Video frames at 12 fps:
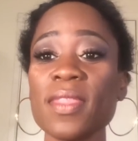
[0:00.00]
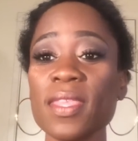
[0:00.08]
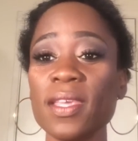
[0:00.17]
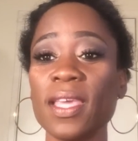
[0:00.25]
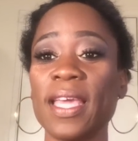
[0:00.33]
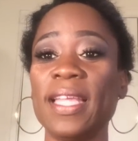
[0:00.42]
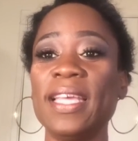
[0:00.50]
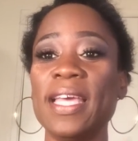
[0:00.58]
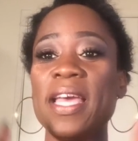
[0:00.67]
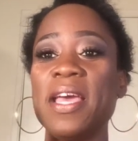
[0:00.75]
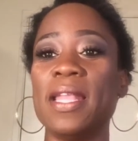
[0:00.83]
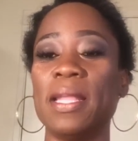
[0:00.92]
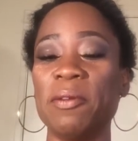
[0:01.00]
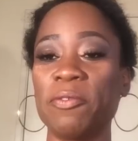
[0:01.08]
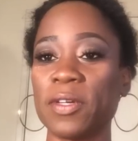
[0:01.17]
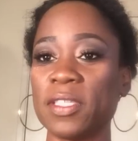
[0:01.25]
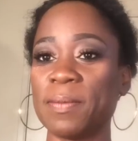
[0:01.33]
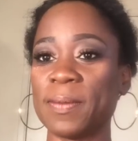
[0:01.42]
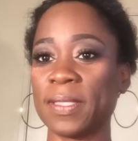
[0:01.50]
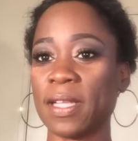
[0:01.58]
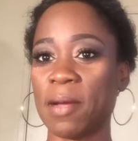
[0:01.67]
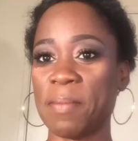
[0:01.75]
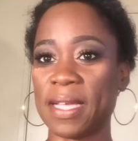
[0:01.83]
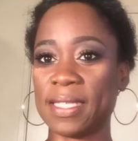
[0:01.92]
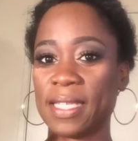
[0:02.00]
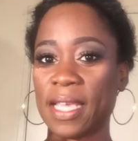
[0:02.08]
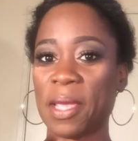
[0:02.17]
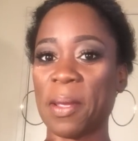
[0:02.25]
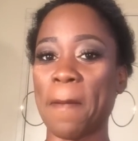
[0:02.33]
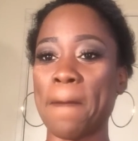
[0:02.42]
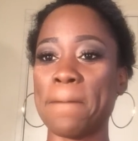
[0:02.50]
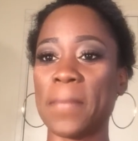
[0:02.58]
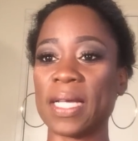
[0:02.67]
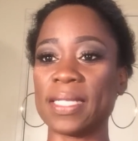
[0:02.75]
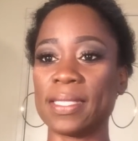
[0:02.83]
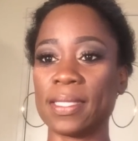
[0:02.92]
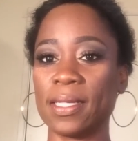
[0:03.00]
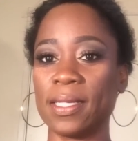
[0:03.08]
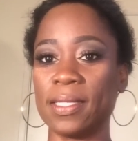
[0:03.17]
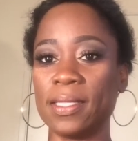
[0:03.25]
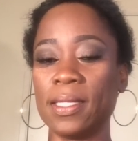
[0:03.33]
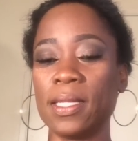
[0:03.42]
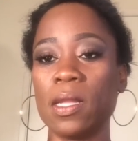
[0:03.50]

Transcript: Okay, let me first start by saying my son